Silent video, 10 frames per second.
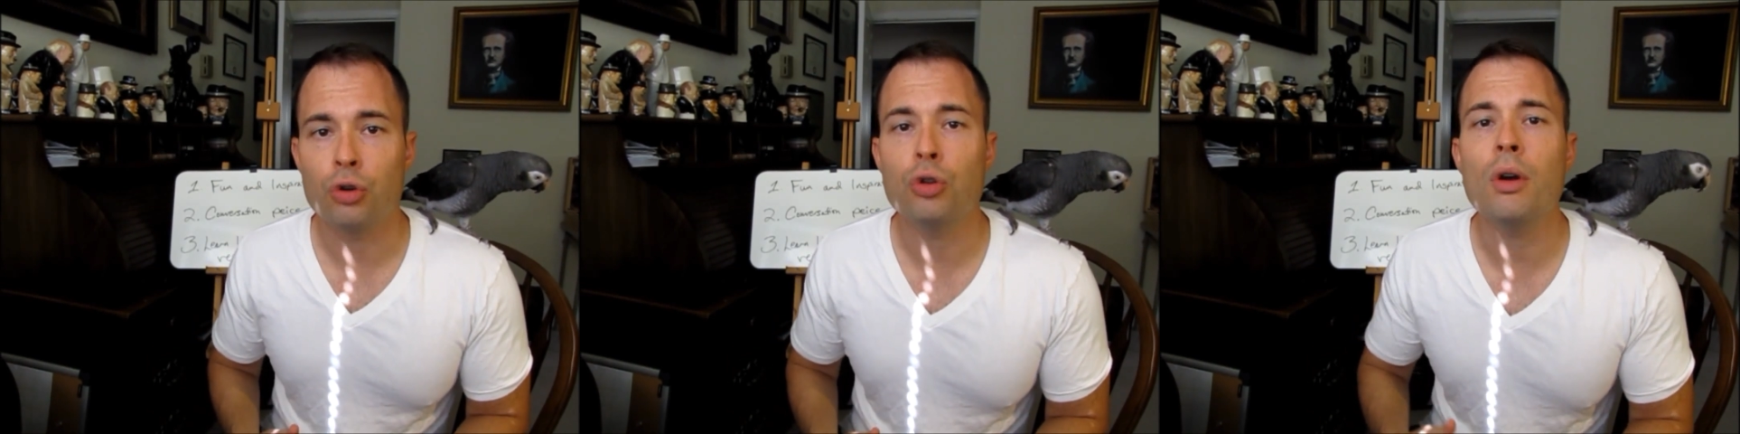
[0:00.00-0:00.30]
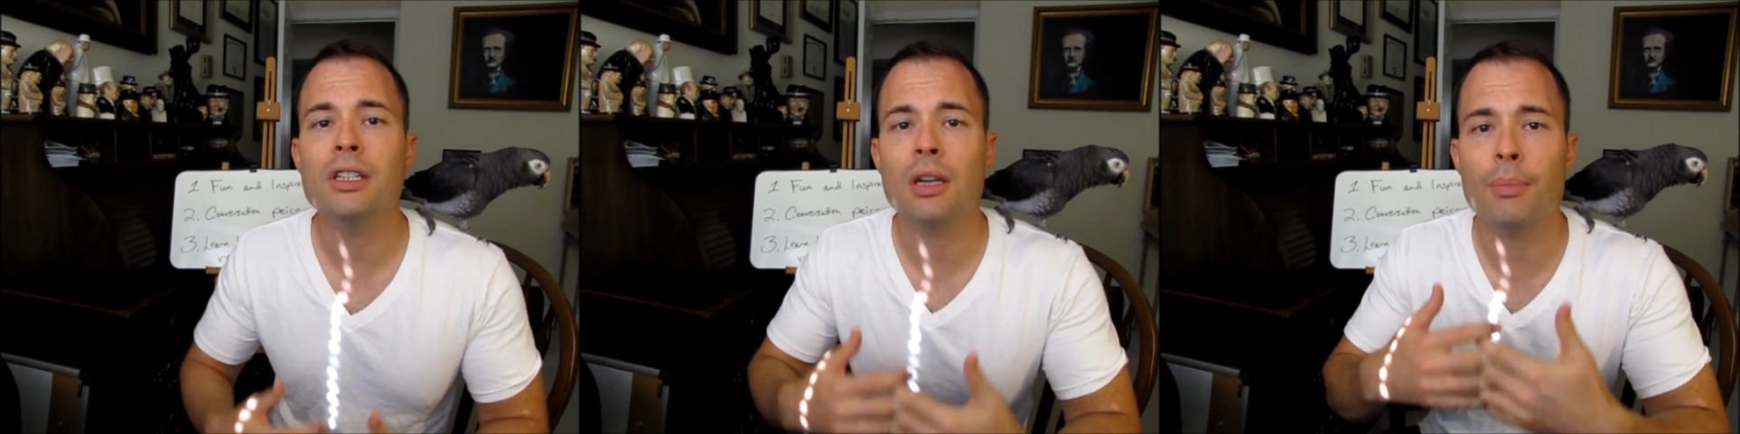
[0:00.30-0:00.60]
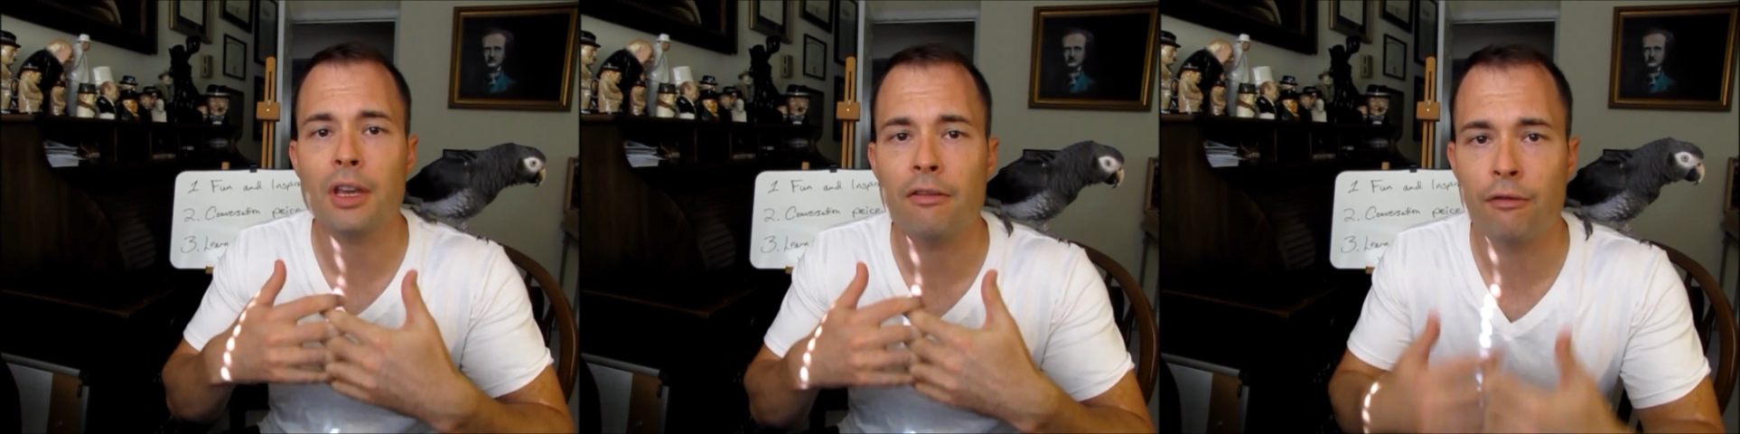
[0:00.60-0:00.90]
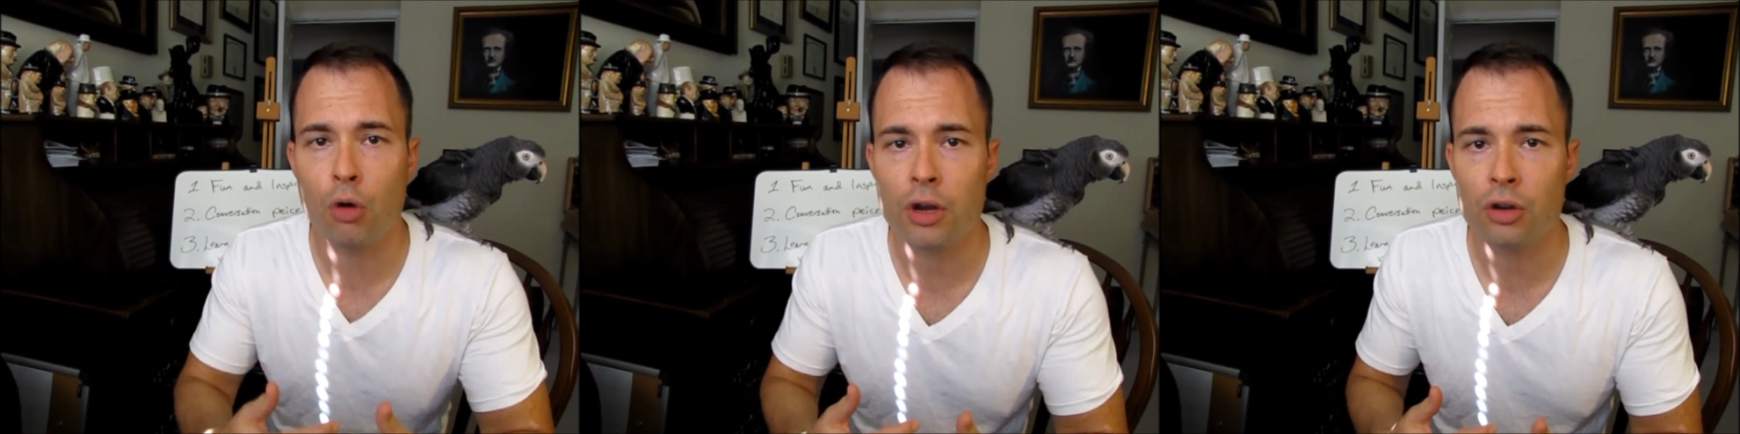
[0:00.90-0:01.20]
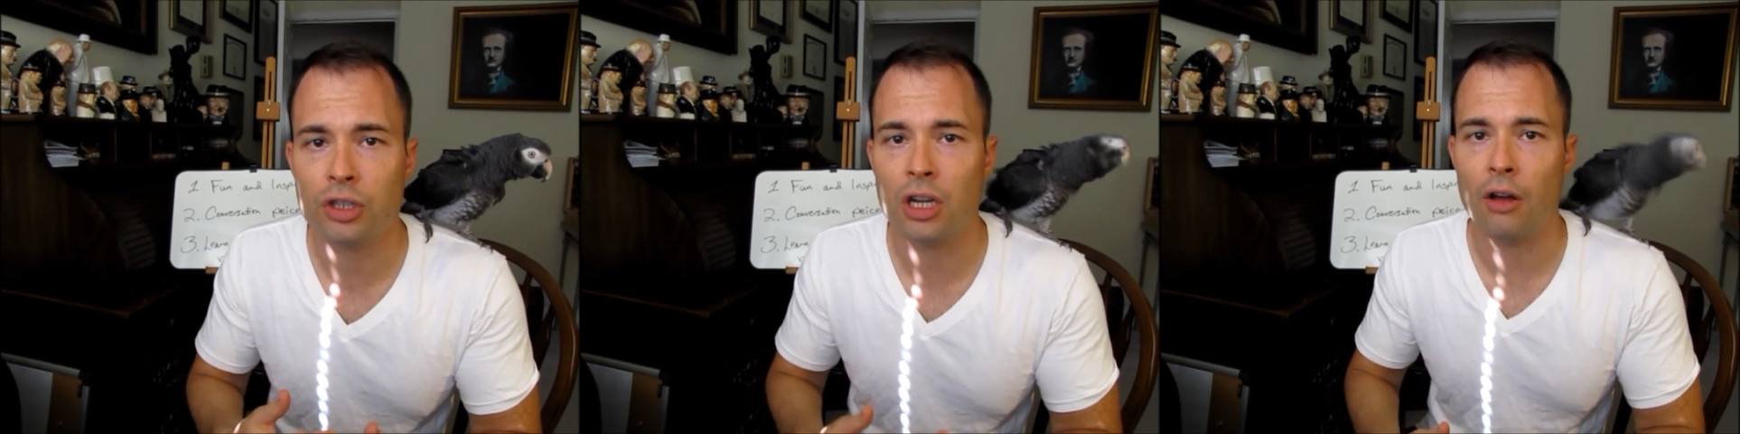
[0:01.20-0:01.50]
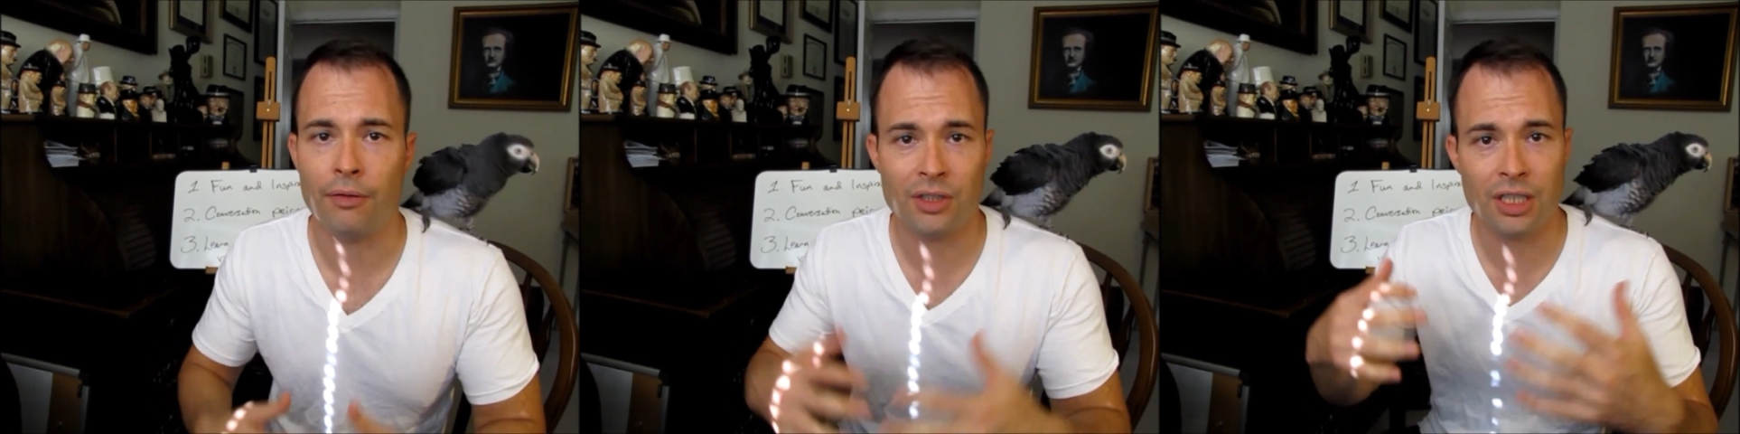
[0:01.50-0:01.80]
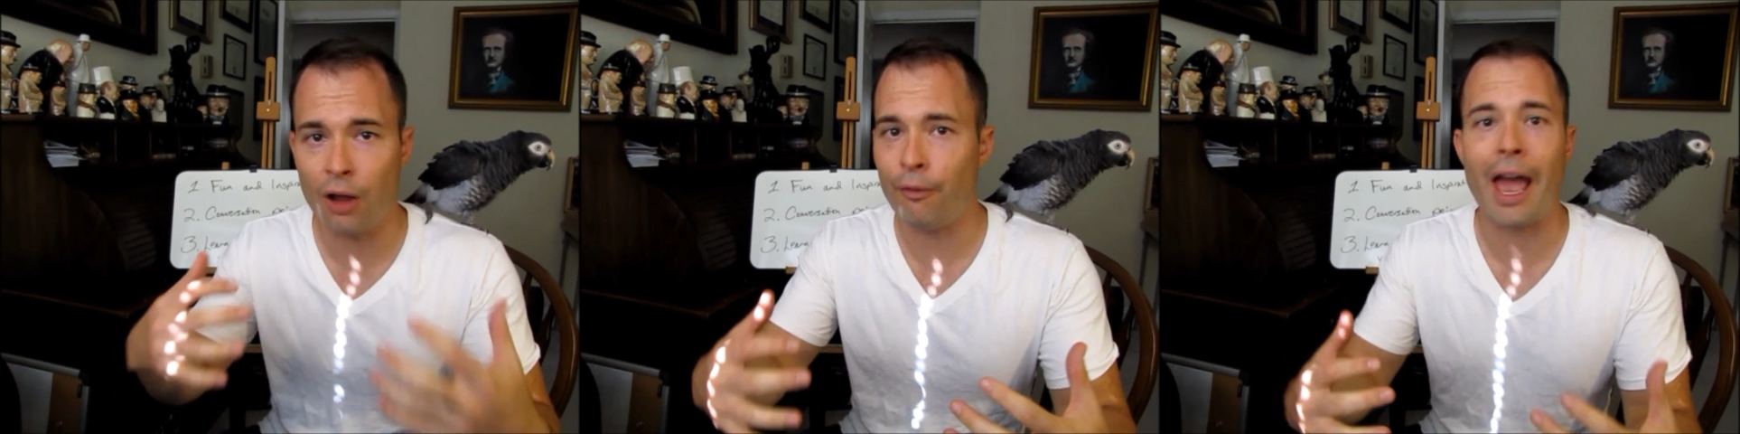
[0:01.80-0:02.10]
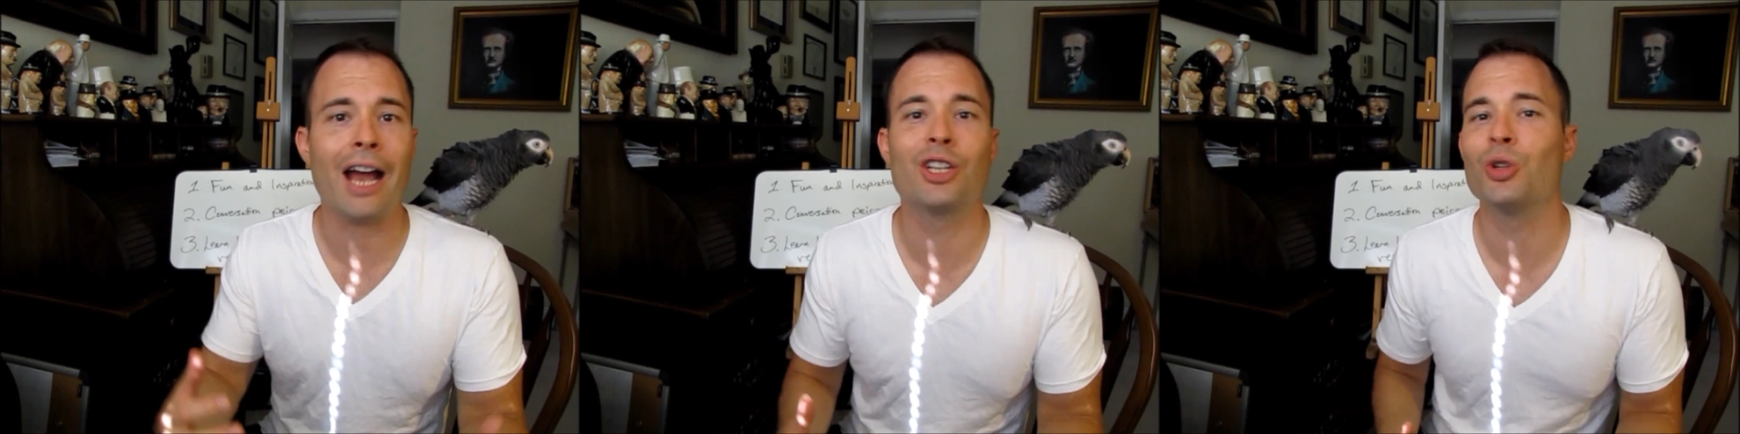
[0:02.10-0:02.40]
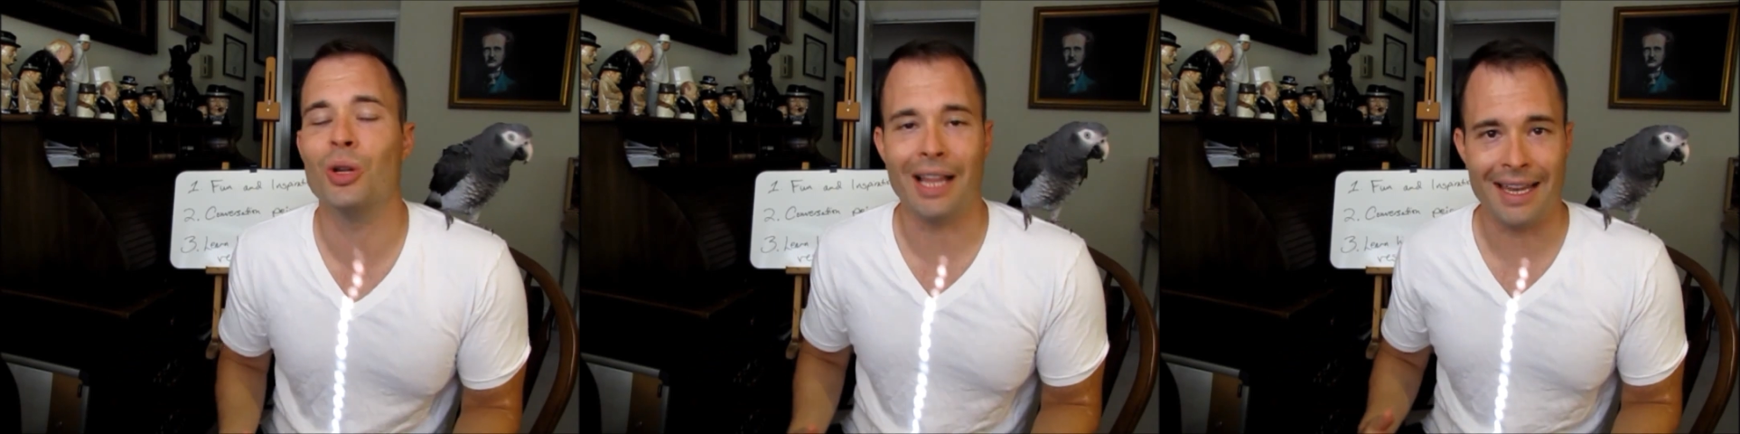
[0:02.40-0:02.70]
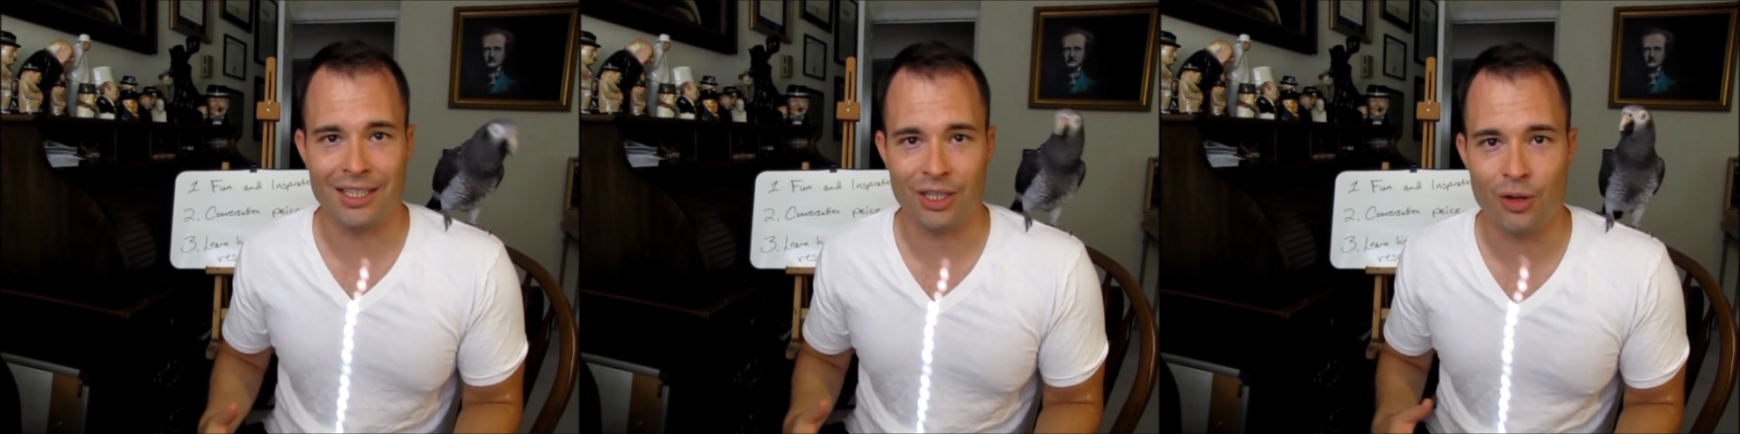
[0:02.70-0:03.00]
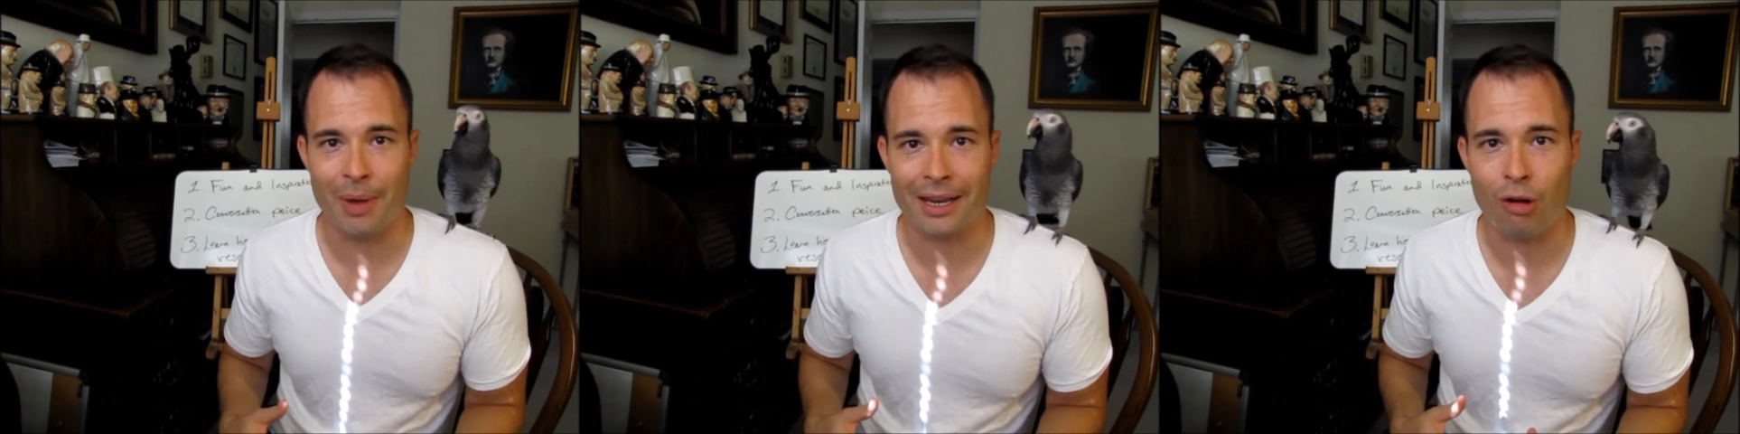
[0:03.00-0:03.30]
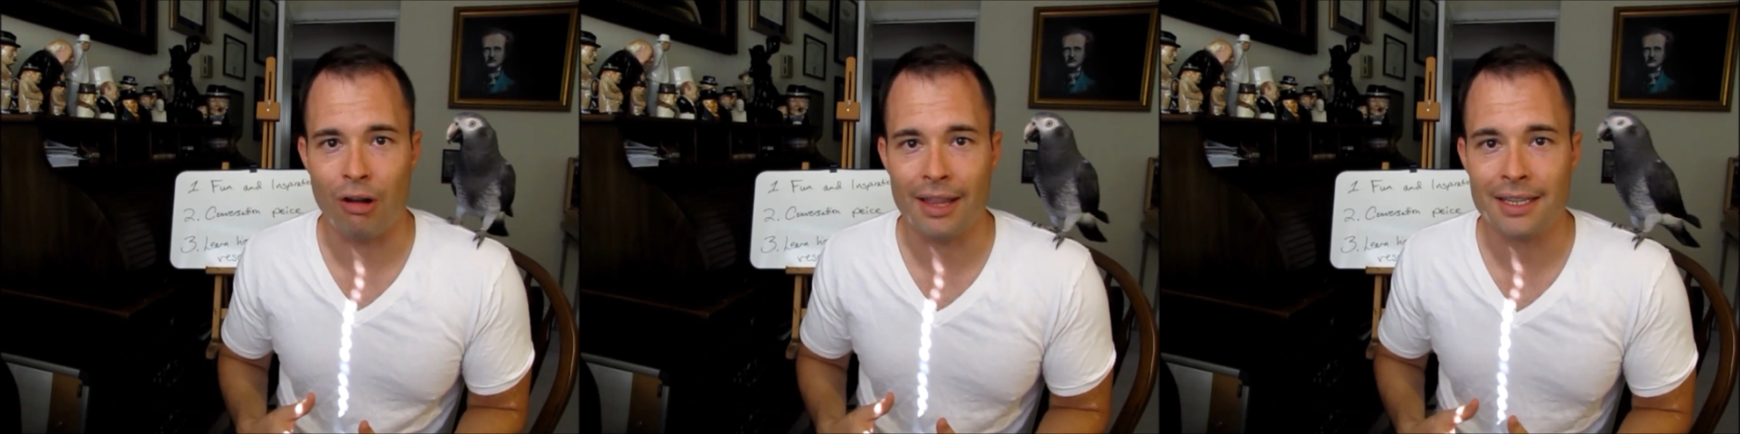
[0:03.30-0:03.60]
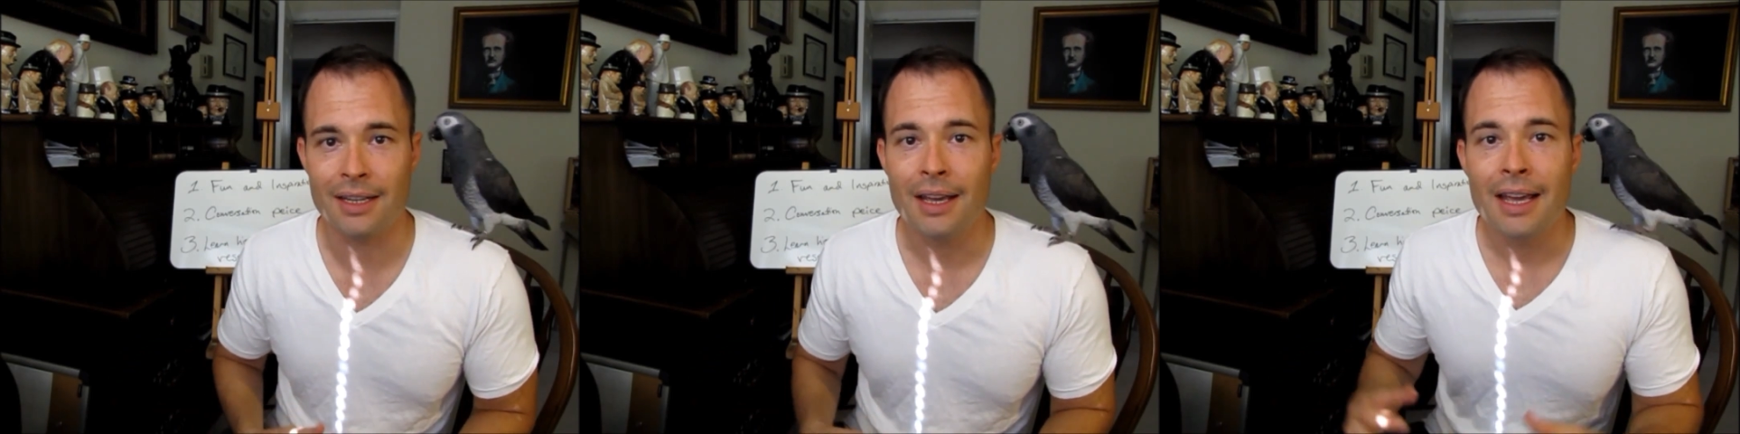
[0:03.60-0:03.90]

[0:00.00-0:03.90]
you're doing something for yourself, self actualizing, you might call it,